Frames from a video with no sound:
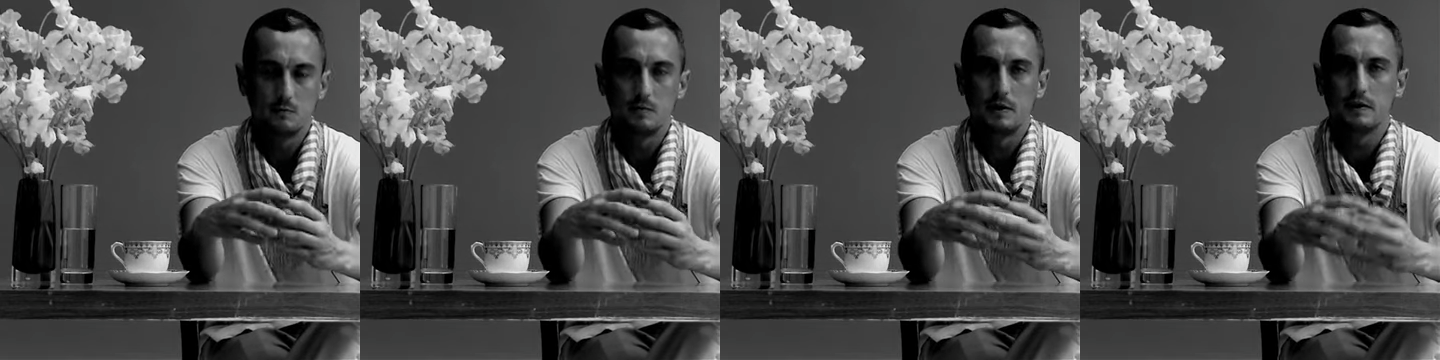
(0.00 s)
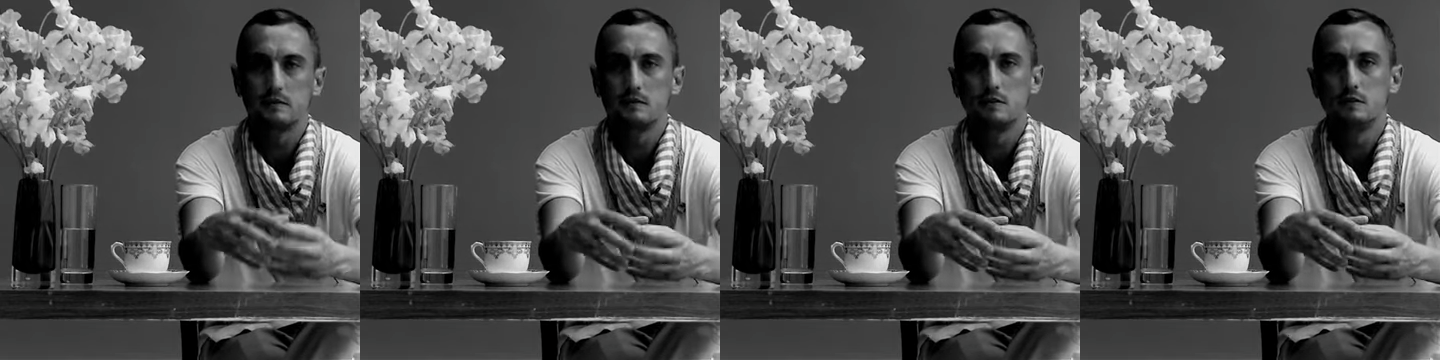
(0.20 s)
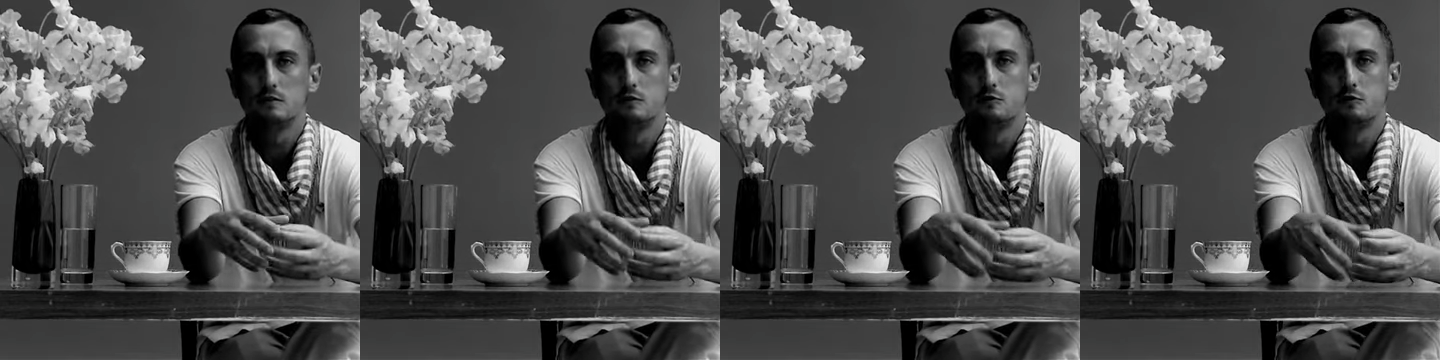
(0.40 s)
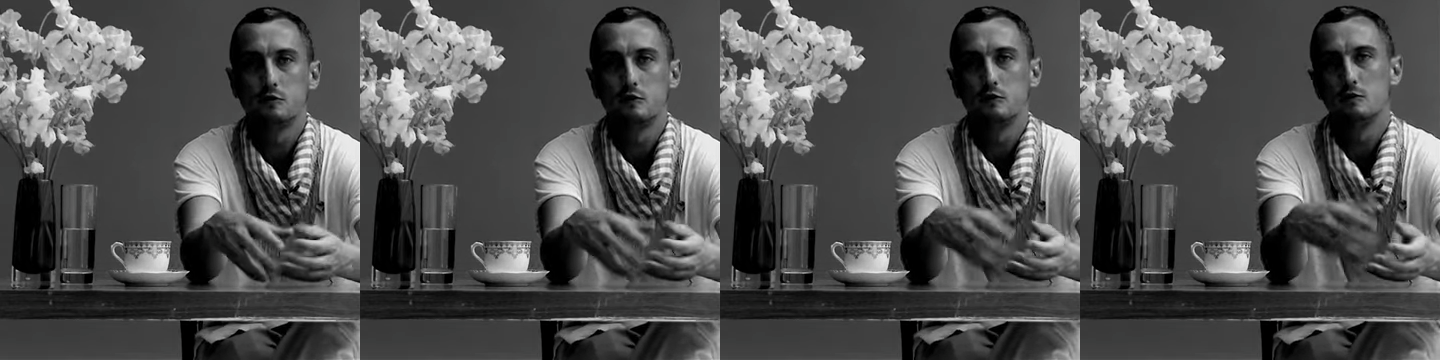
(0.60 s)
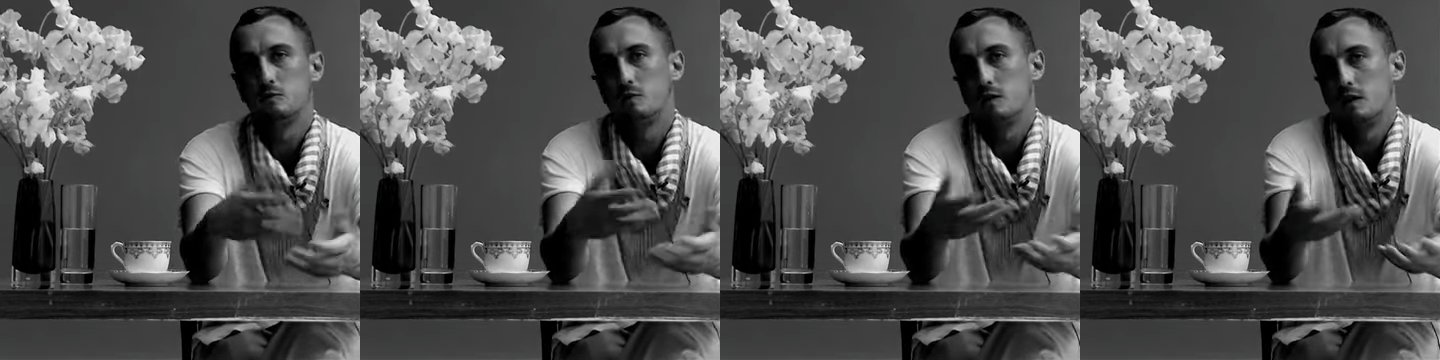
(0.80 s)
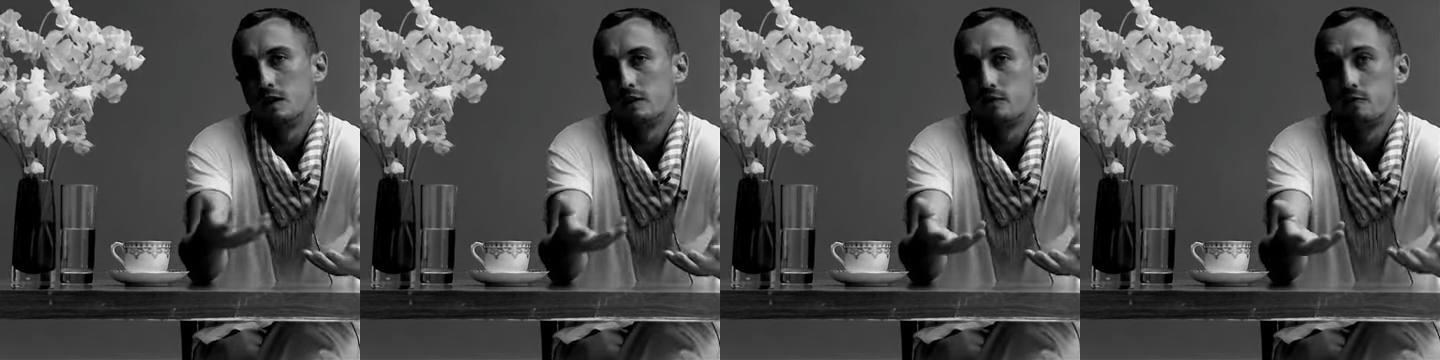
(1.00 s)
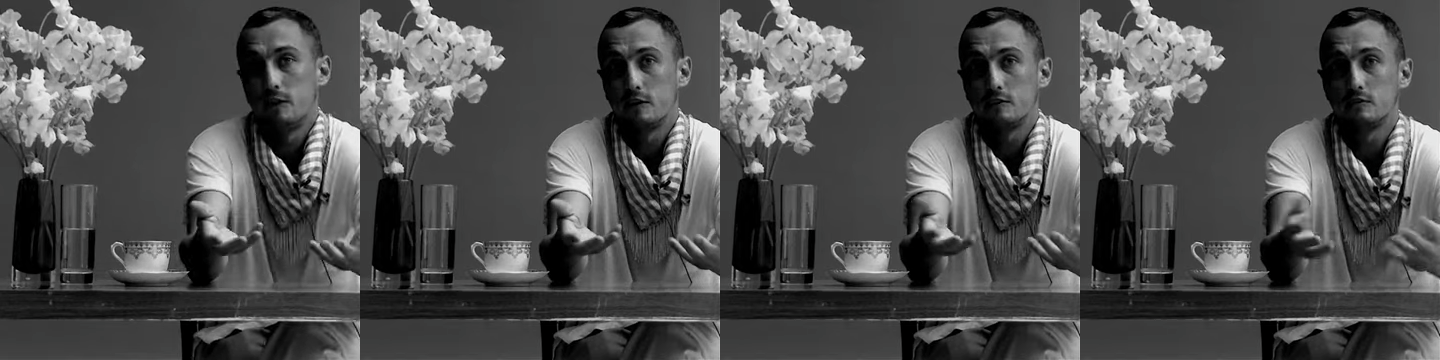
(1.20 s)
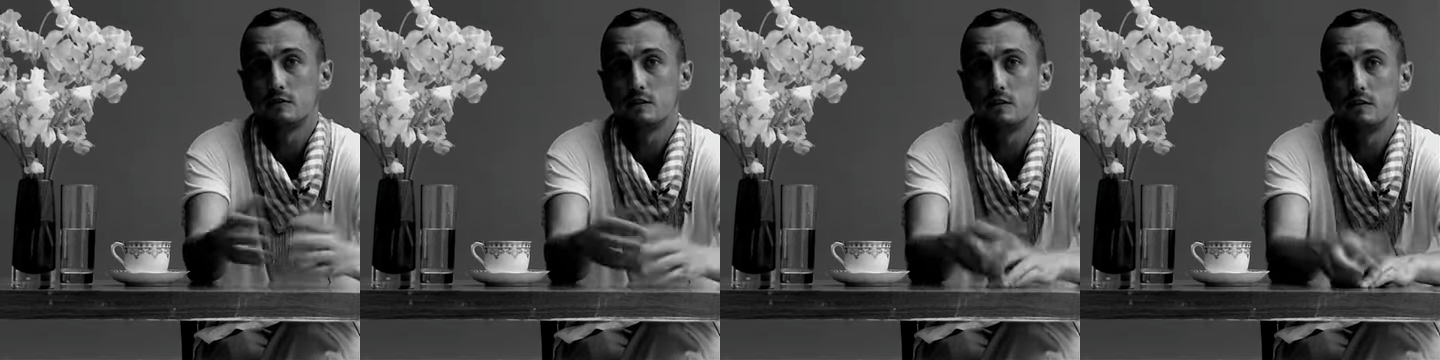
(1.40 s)
message for a
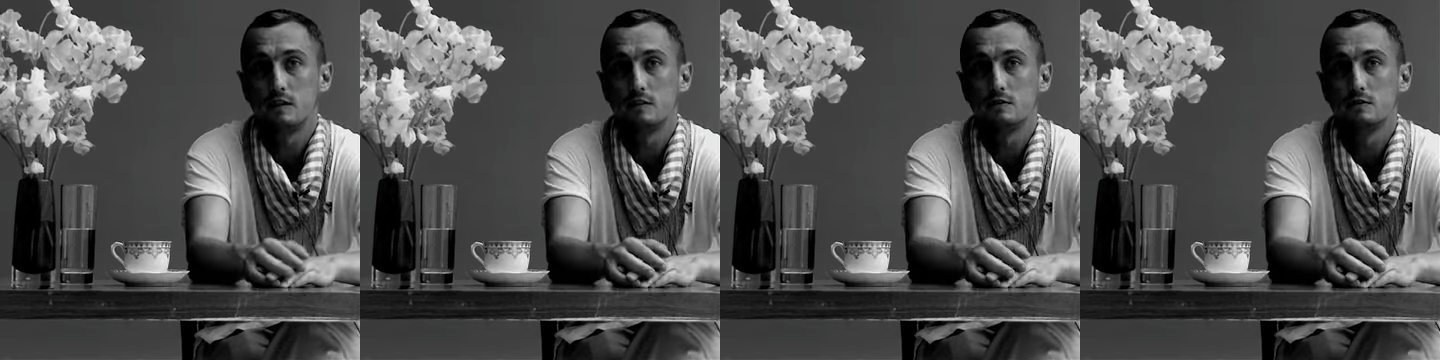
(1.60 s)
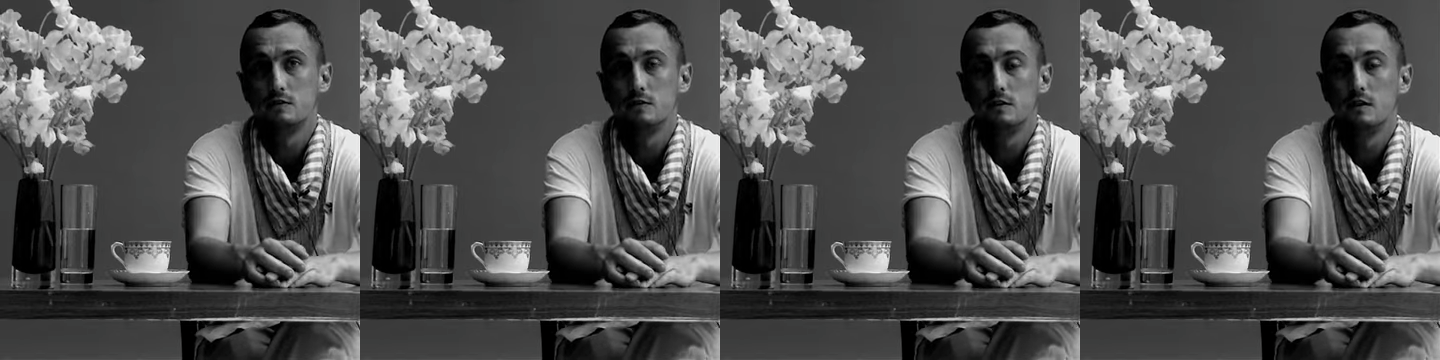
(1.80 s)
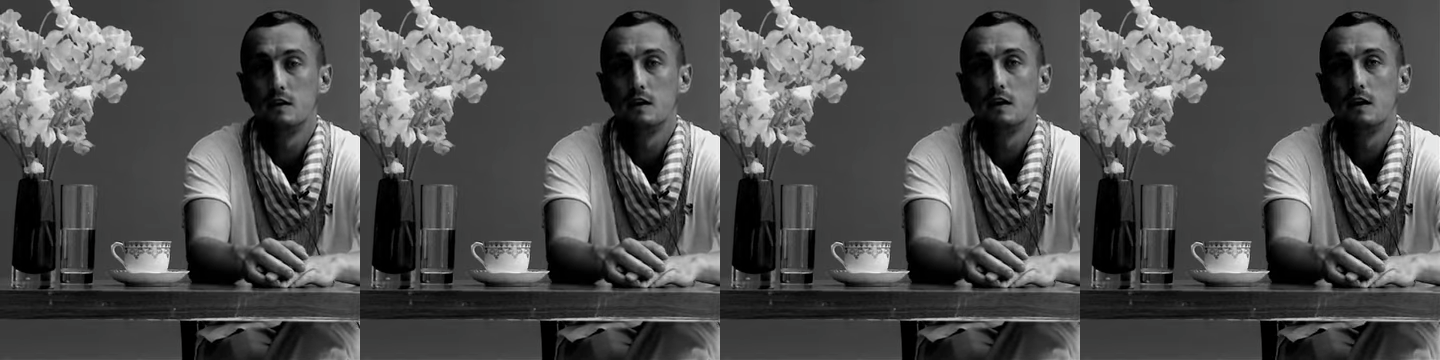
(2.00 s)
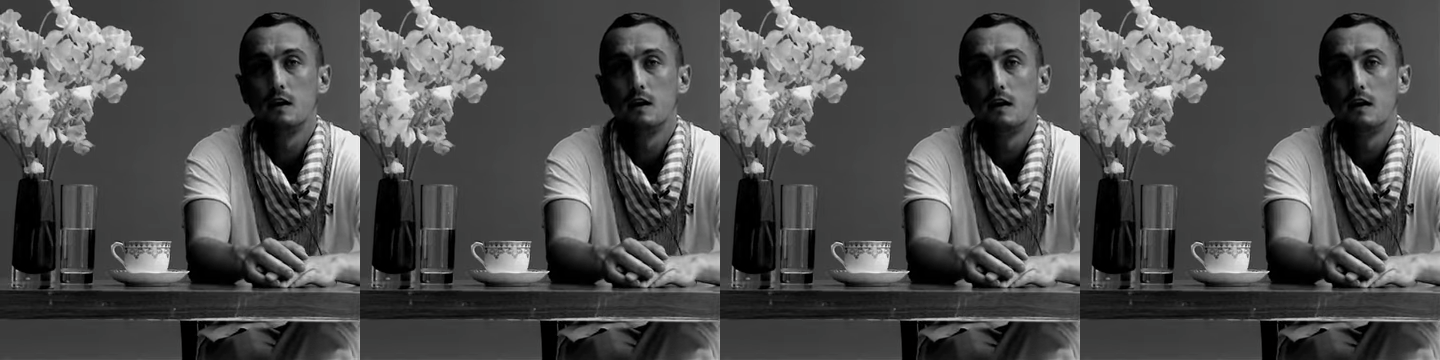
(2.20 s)
fashion collection.